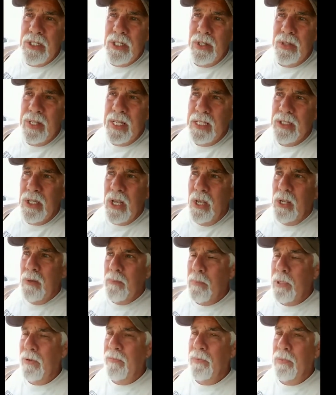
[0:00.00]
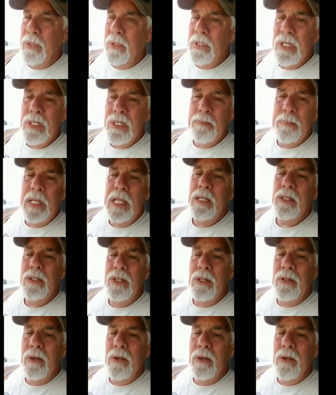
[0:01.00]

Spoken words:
to this. But if we're just being